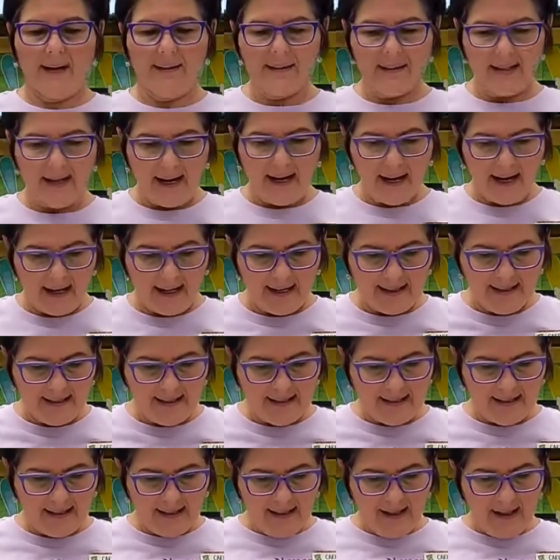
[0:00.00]
It's a
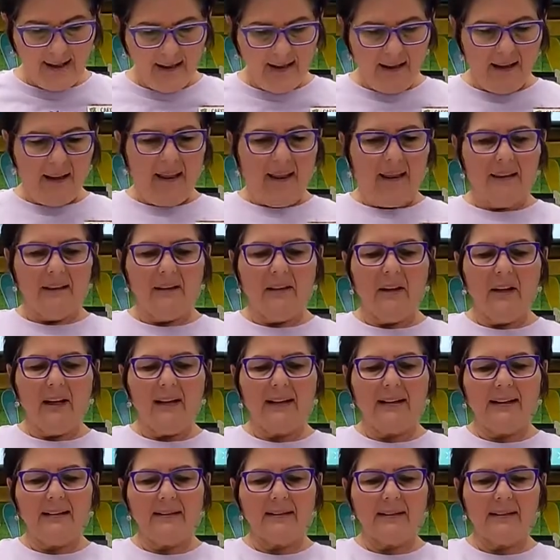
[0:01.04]
nice
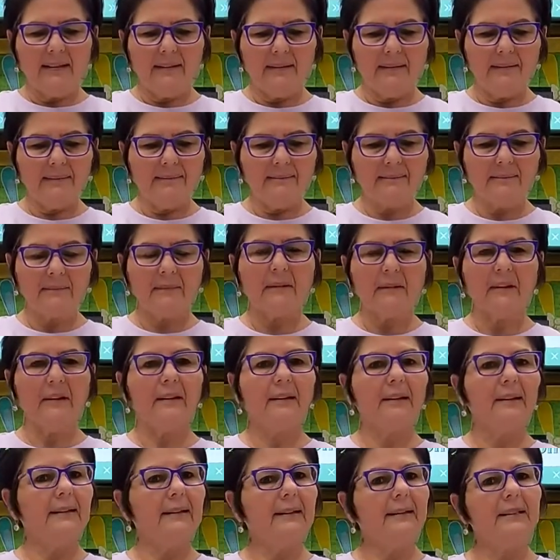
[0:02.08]
light,
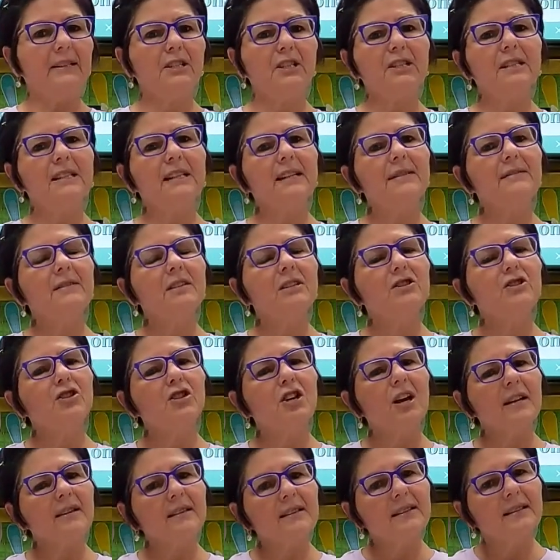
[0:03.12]
it just gives it
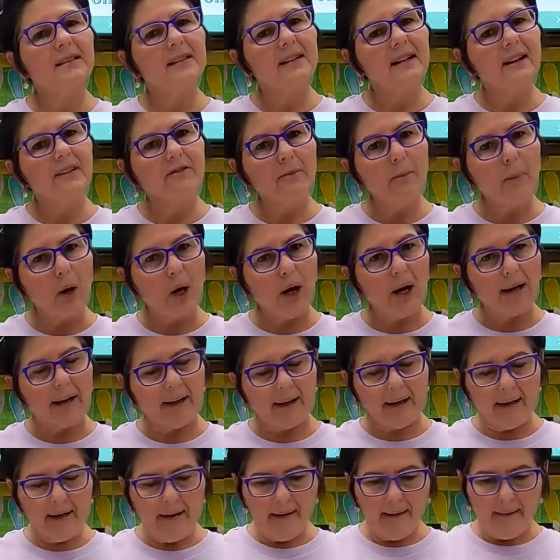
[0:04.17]
just enough
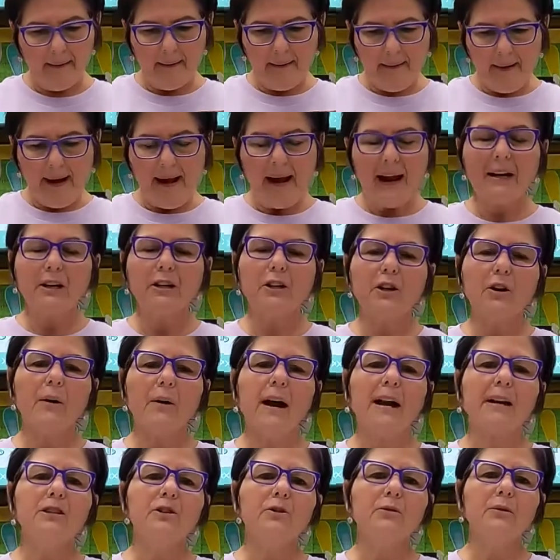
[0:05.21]
body. And
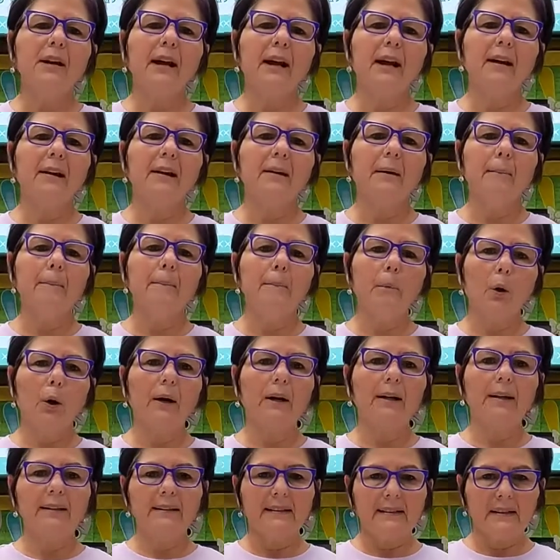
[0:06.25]
as you get more
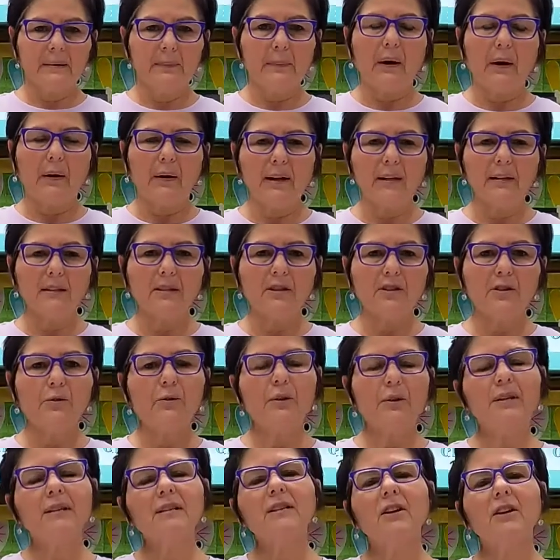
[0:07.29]
experienced, you
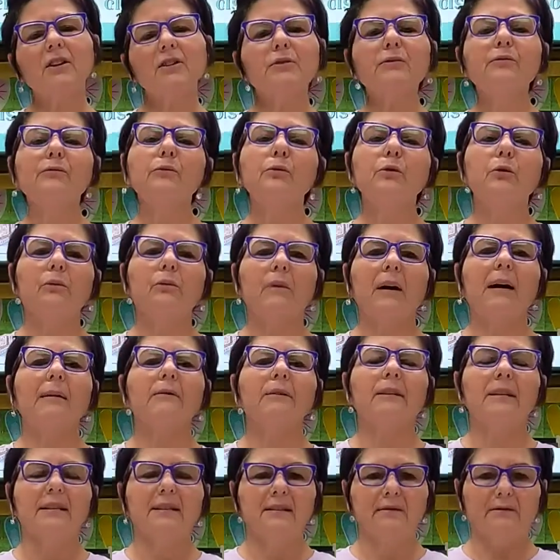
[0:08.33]
can start to fool around
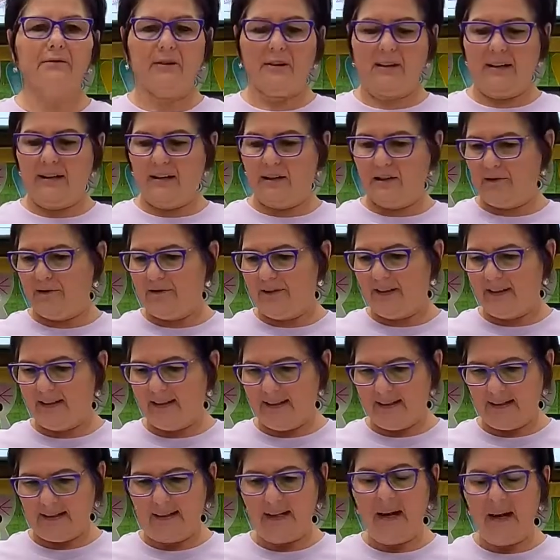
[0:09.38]
with the different
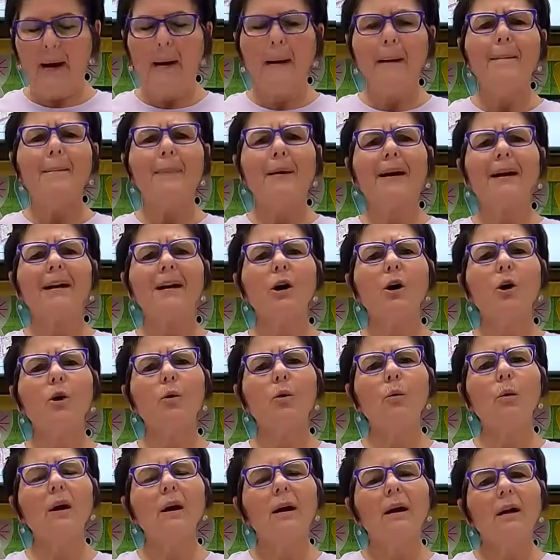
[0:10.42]
interfacings. But I
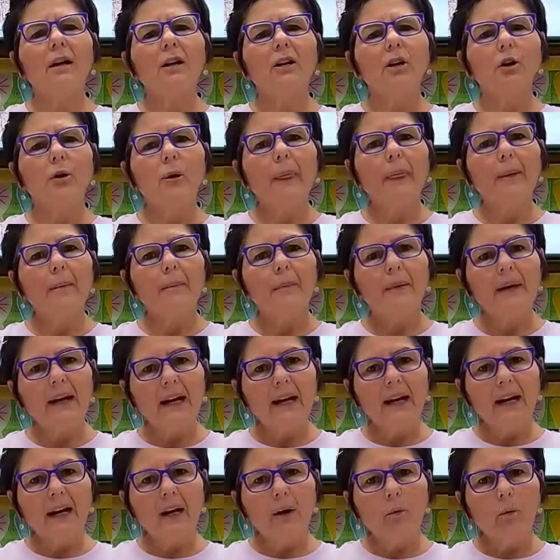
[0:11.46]
know, at the
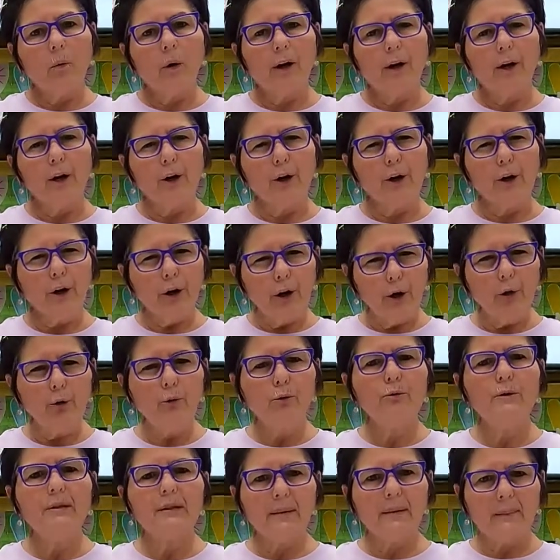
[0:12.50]
beginning when you're
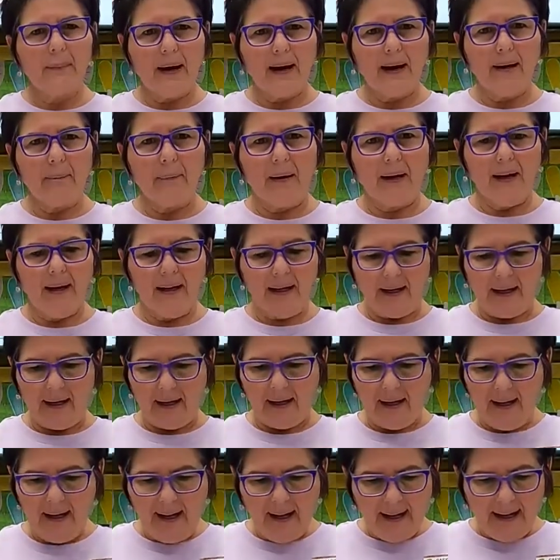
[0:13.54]
new to bag
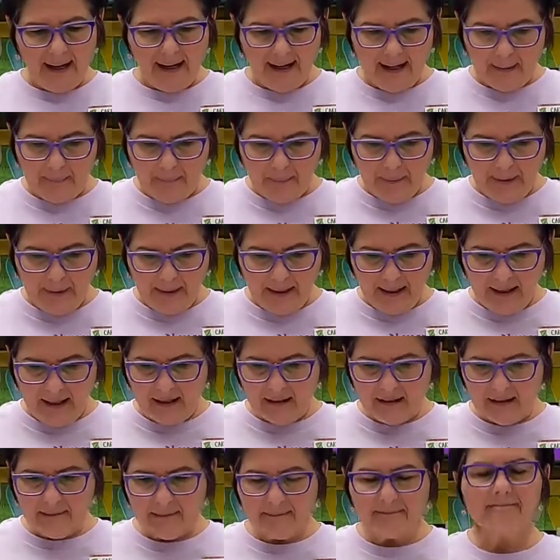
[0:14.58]
making, it can
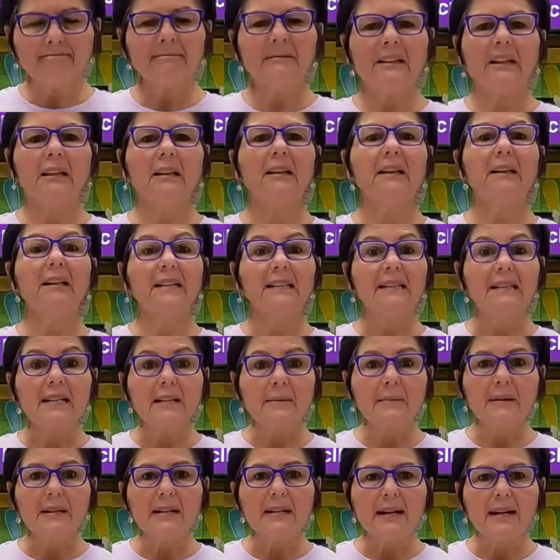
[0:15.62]
be a little
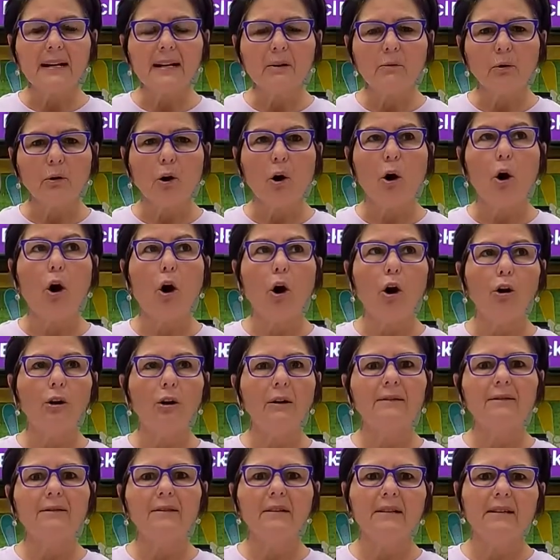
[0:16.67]
intimidating with all
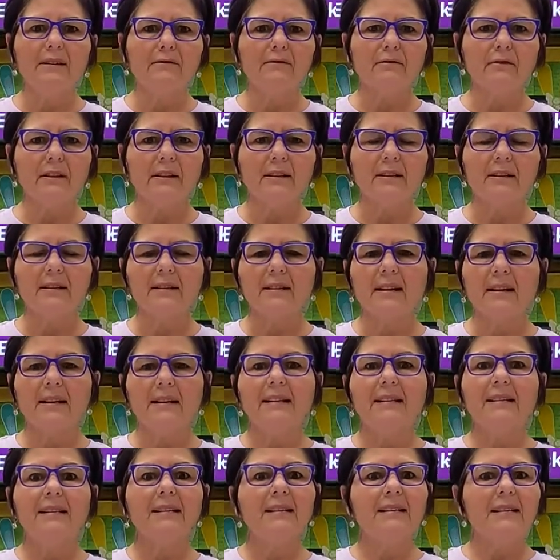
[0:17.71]
of the different
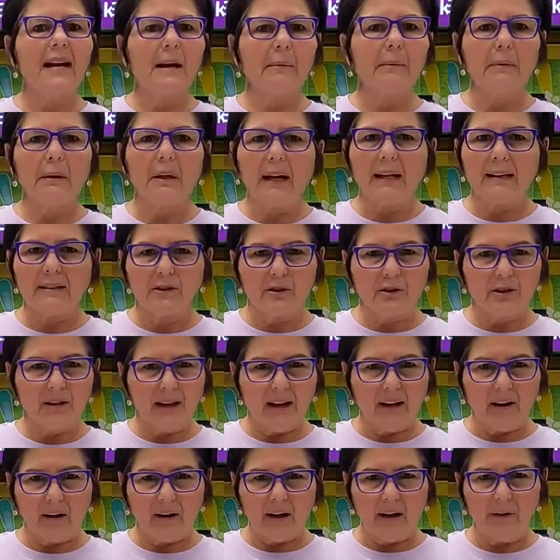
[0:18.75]
stabilizers
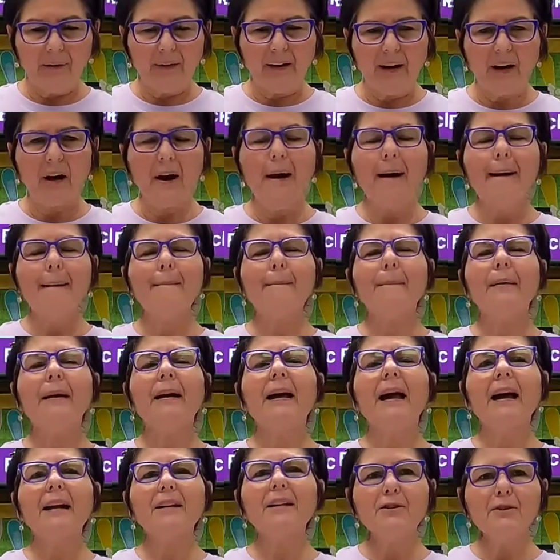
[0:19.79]
that are out there. But
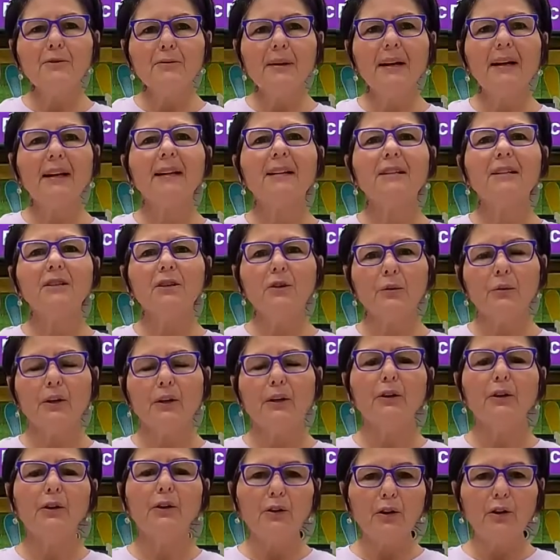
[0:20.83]
as you get into it,
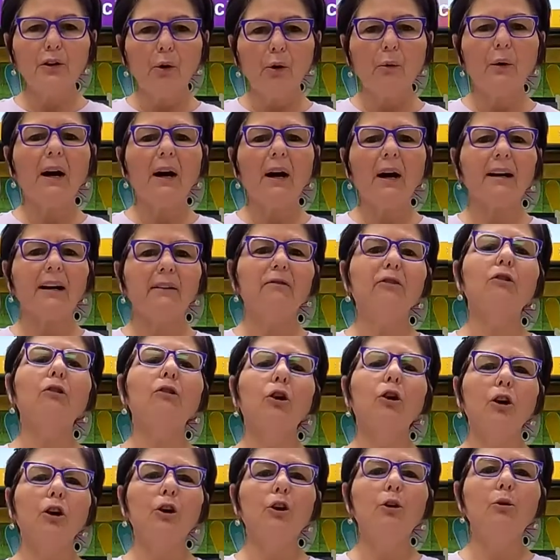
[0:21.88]
you'll know what kind of a
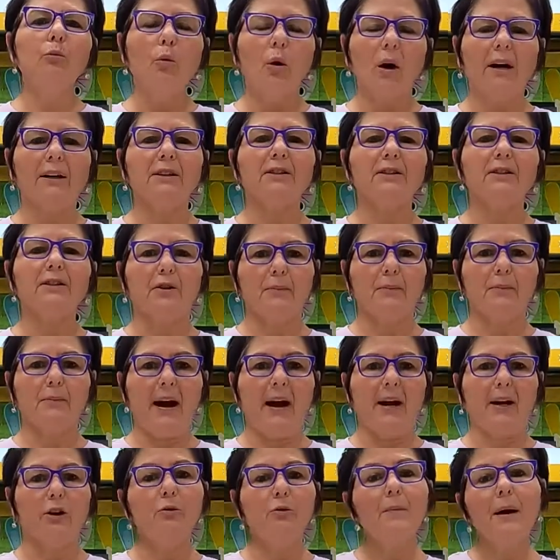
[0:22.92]
look you want to your
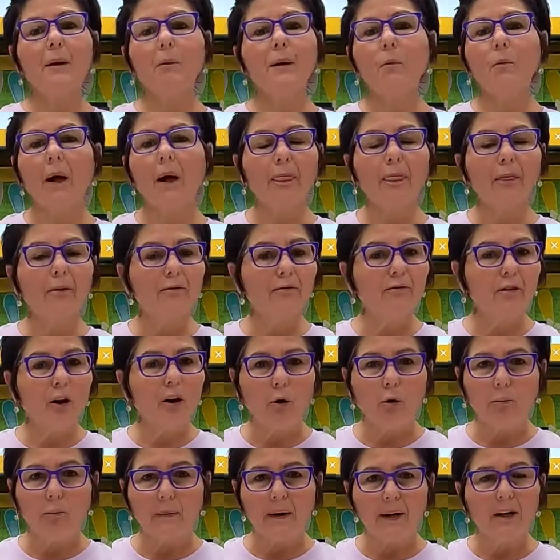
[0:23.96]
bag. You may want the
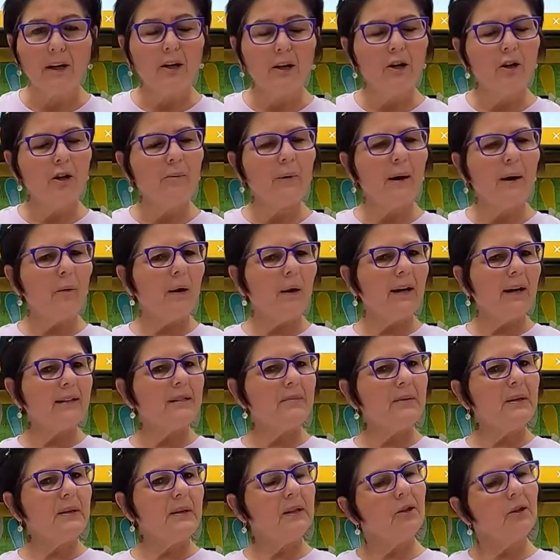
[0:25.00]
foam. You might want it
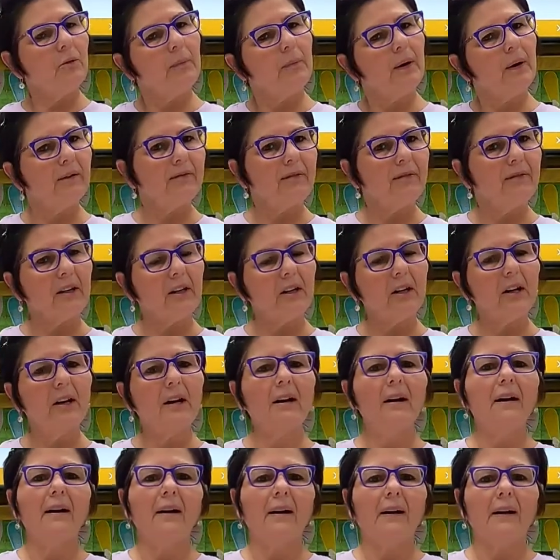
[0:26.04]
to be a little puffier.
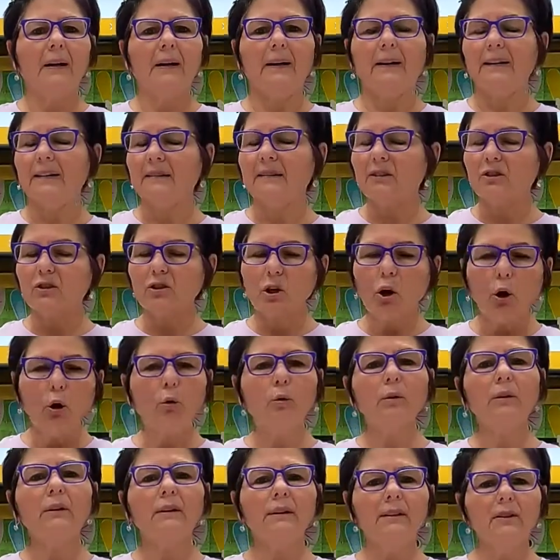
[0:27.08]
It's
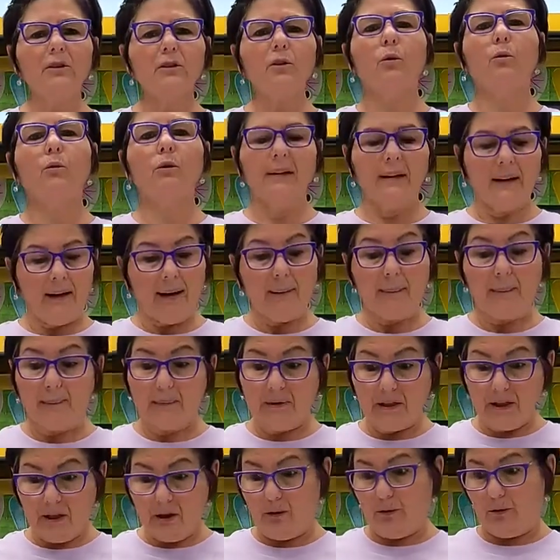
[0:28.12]
totally up
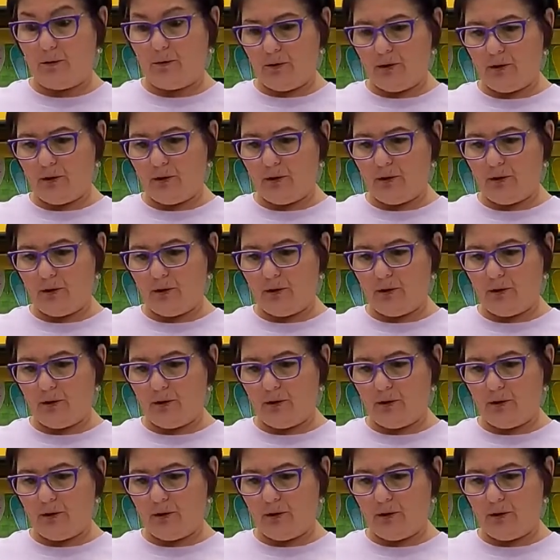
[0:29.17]
to you.